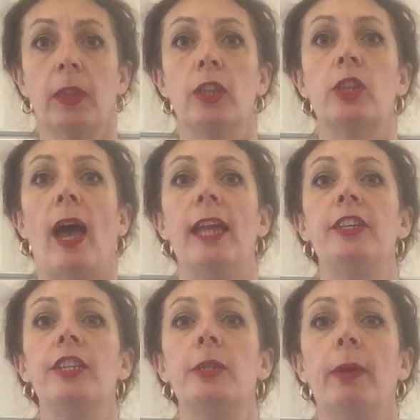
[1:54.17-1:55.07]
So
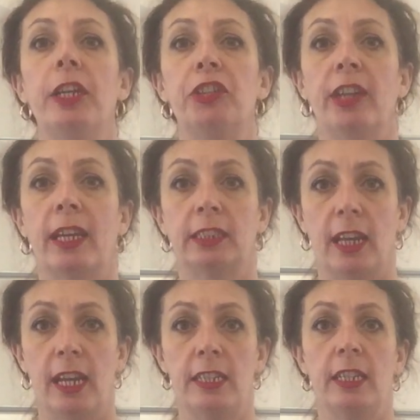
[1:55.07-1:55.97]
anticipatory
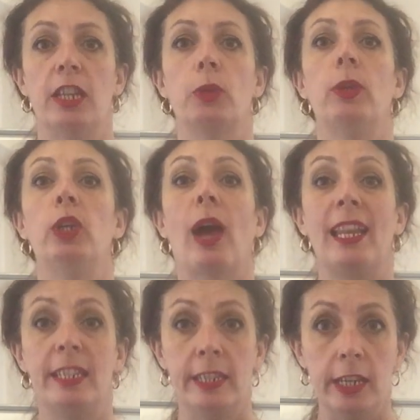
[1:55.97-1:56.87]
anxiety is when you
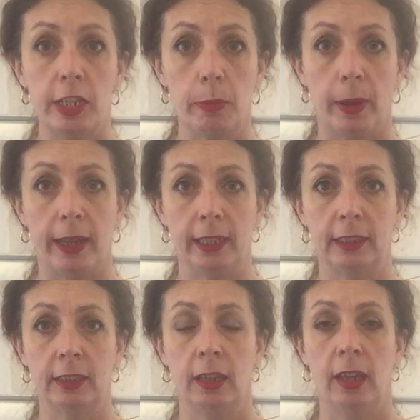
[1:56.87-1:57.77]

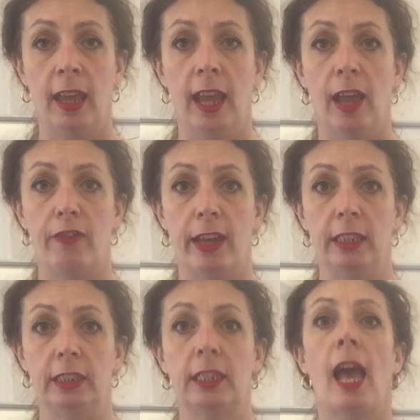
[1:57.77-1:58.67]
anticipate
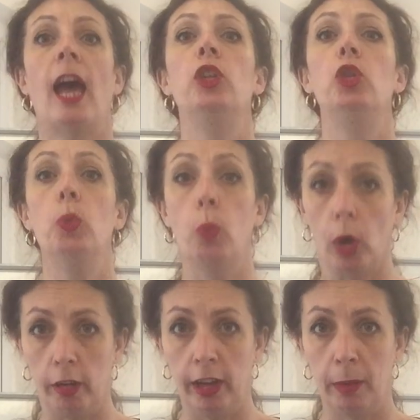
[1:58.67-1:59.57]
events and you
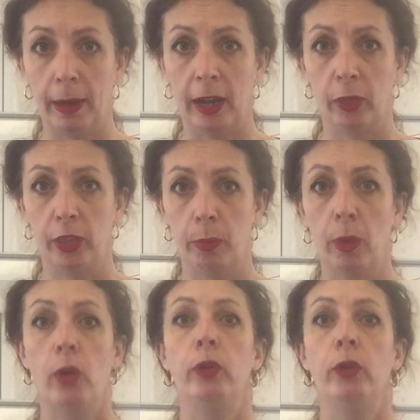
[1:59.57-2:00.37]
worry about them,